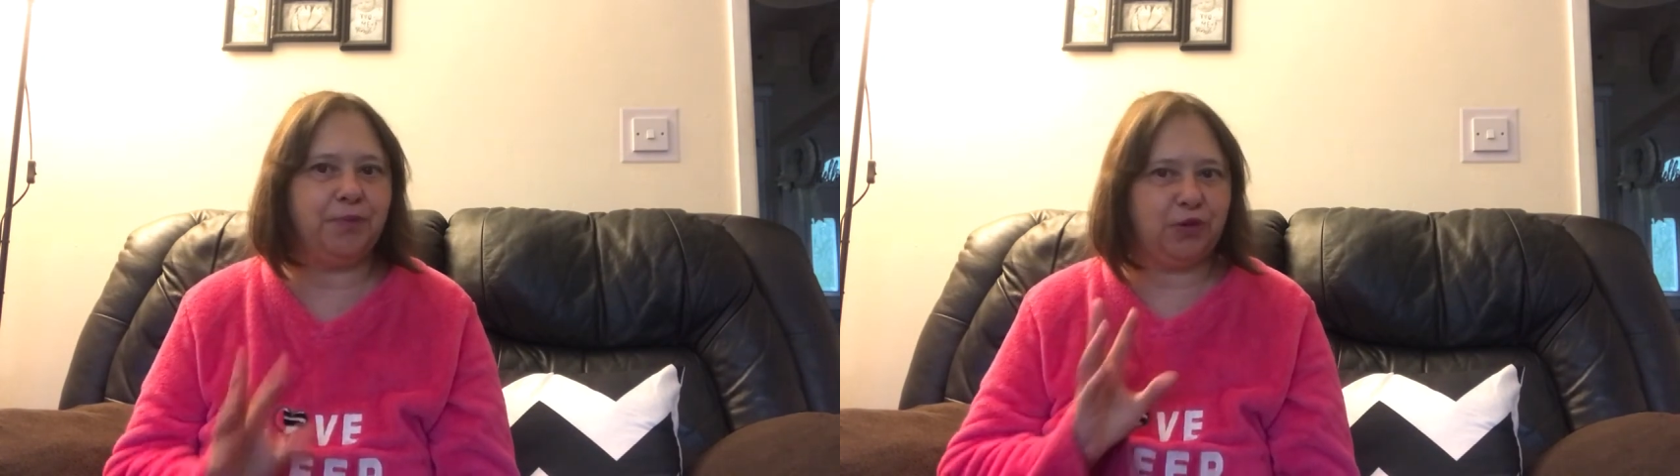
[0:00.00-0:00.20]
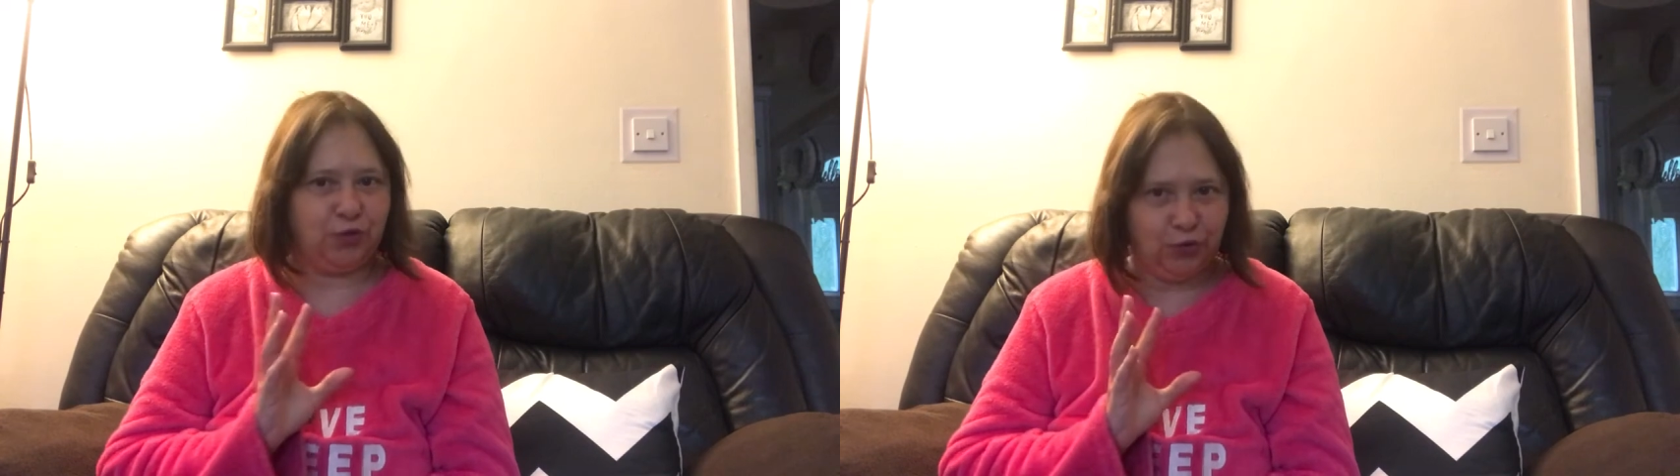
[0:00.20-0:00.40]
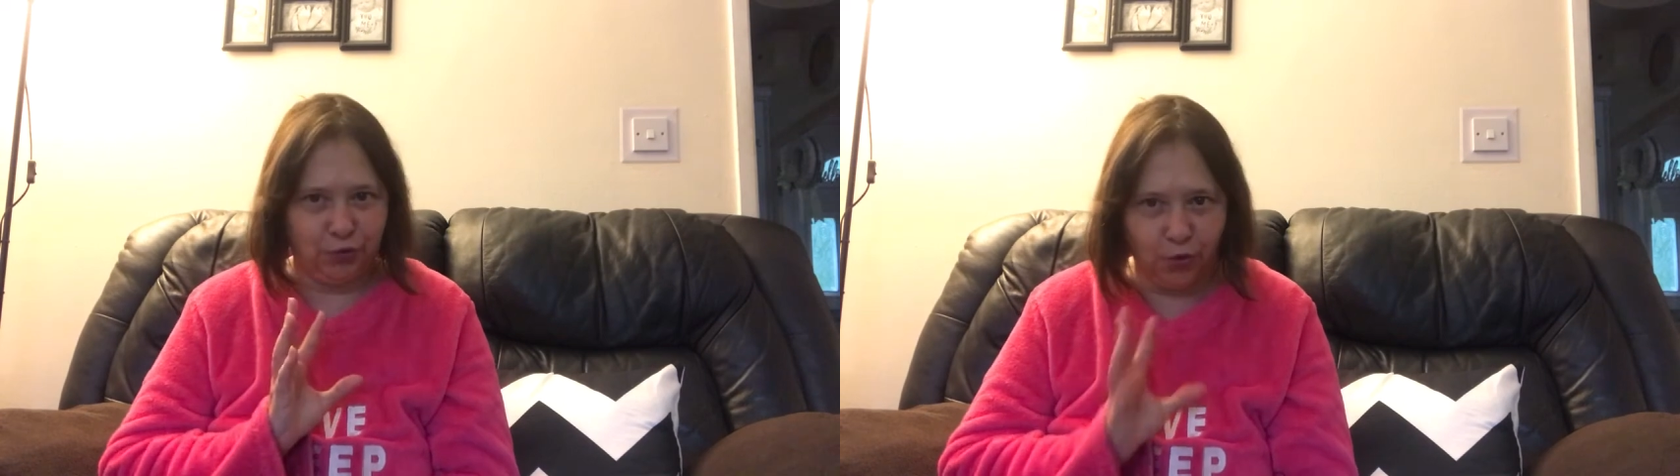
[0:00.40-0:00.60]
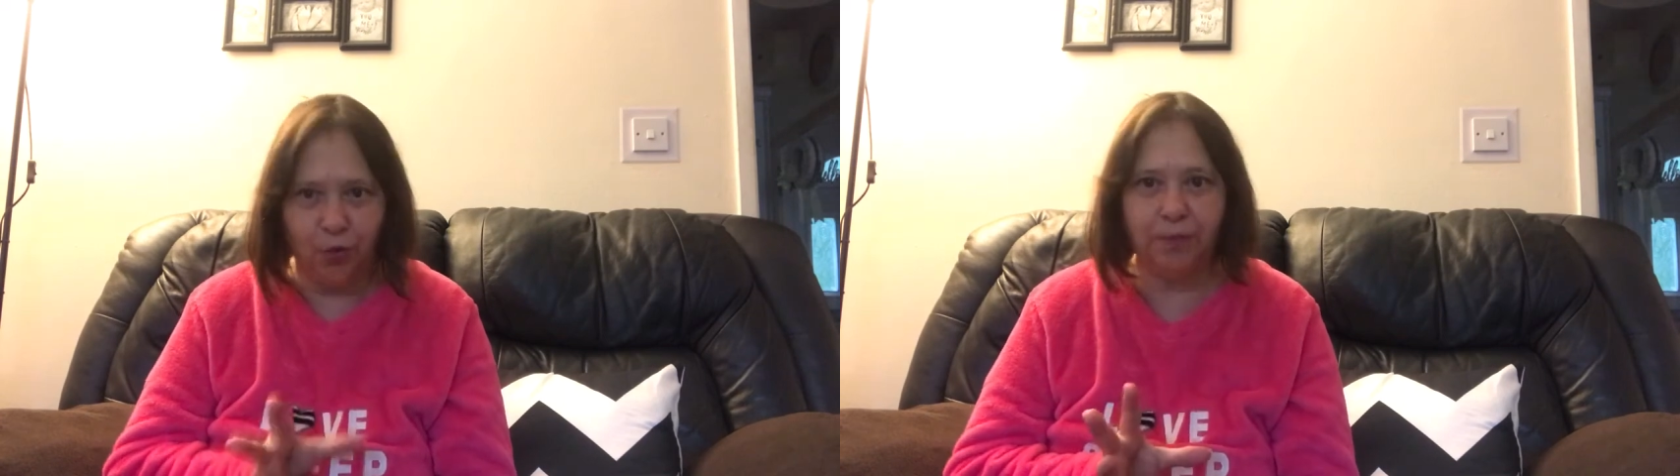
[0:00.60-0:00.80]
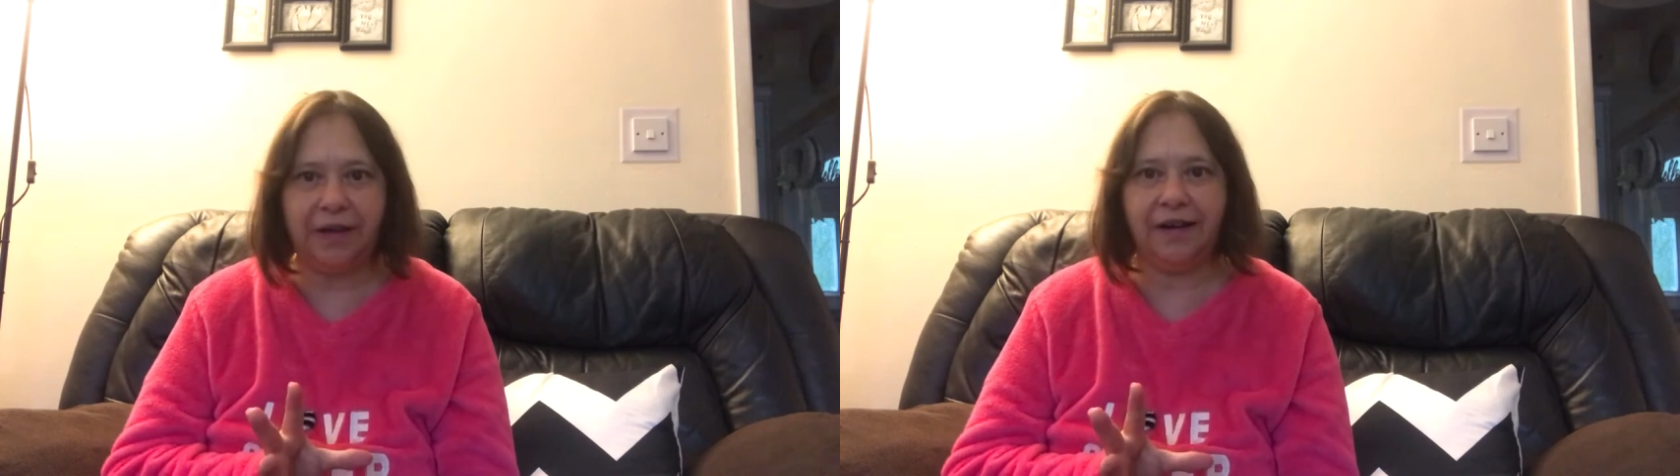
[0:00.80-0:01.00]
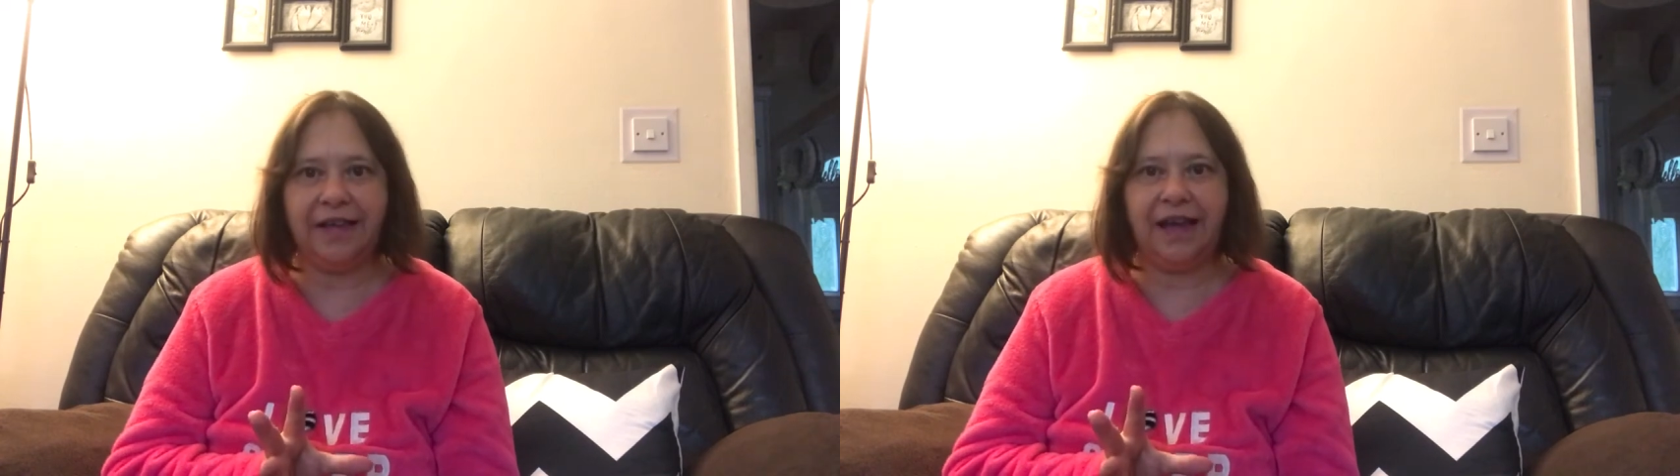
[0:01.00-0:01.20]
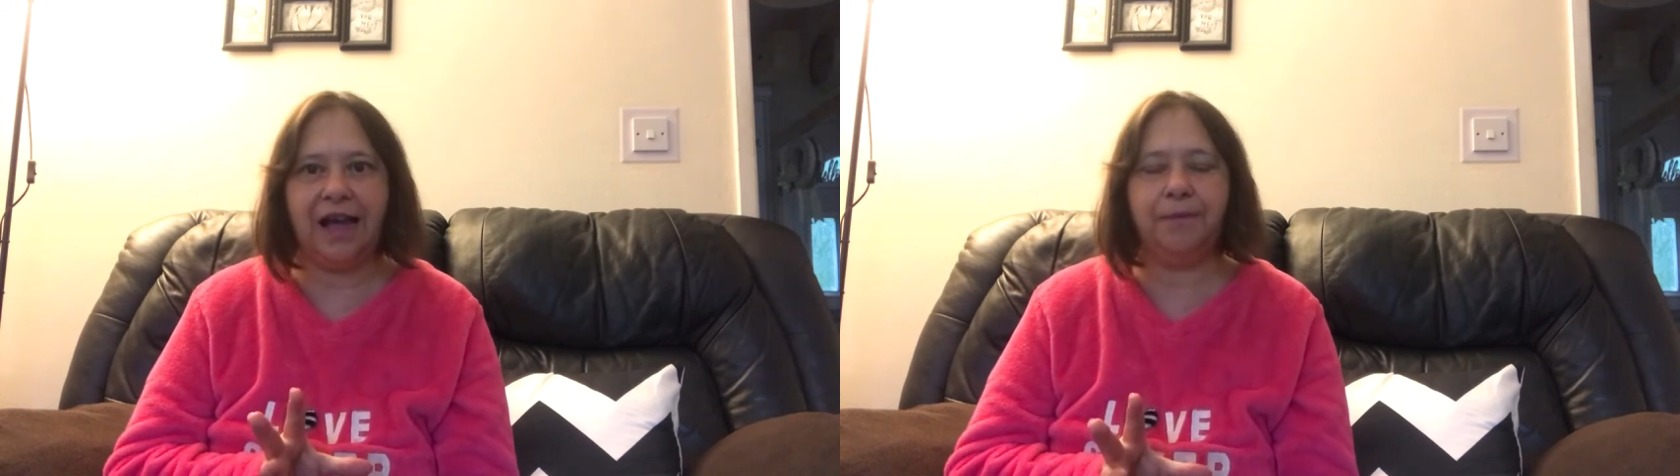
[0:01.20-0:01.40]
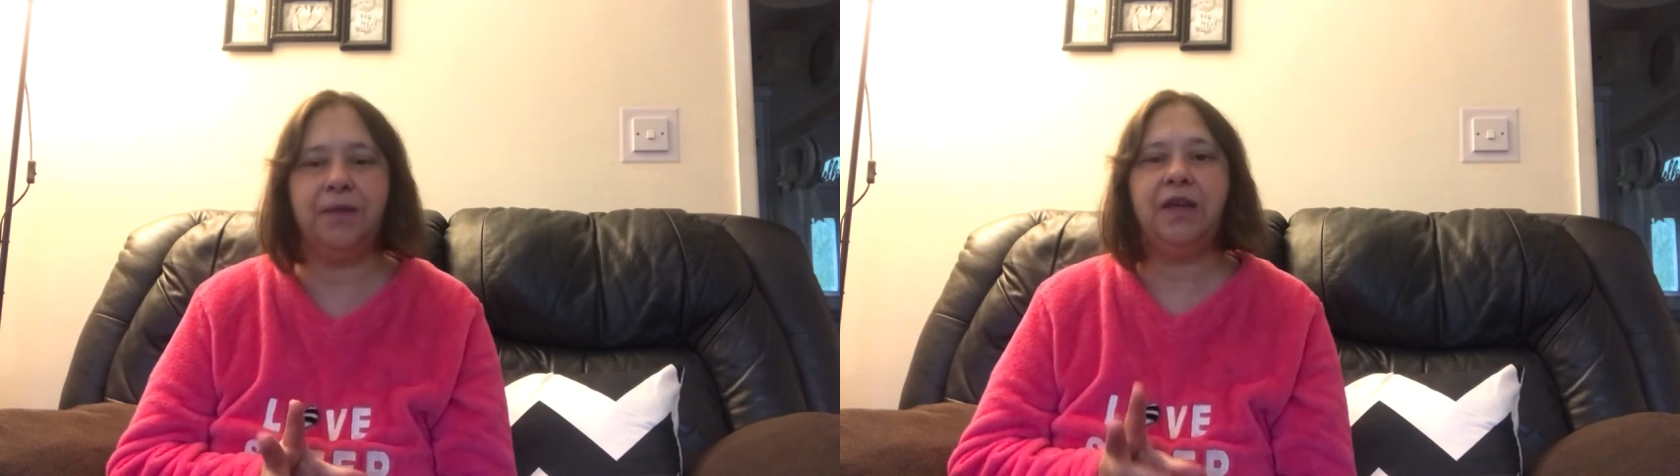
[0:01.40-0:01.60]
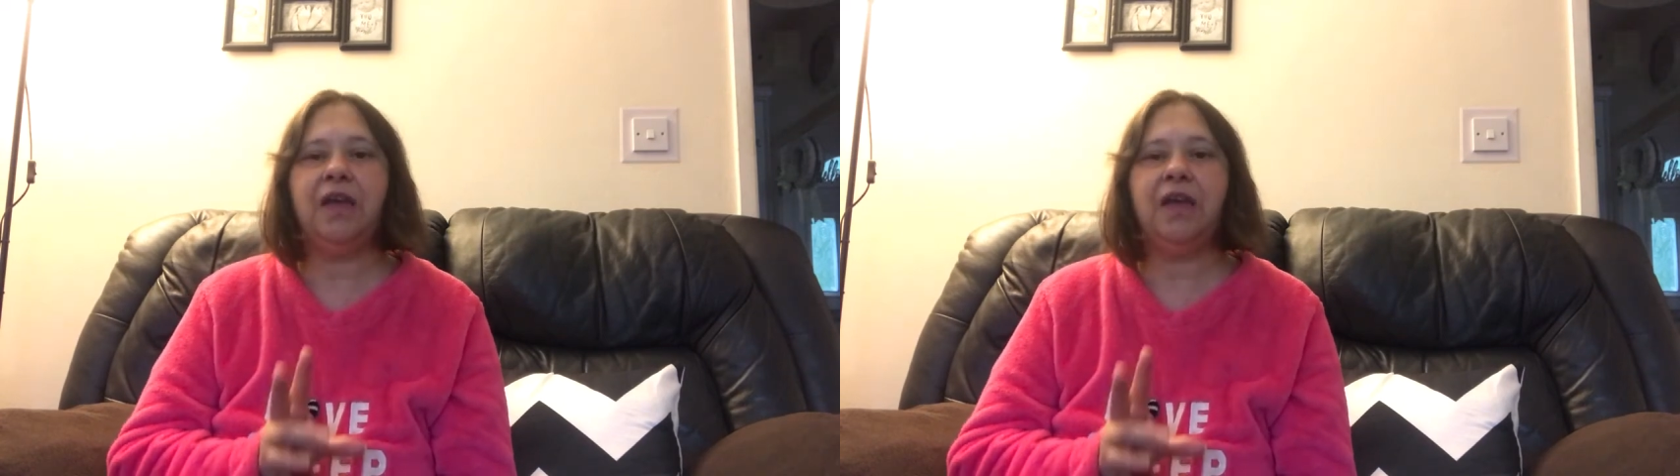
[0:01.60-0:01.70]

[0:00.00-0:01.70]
but normally I am,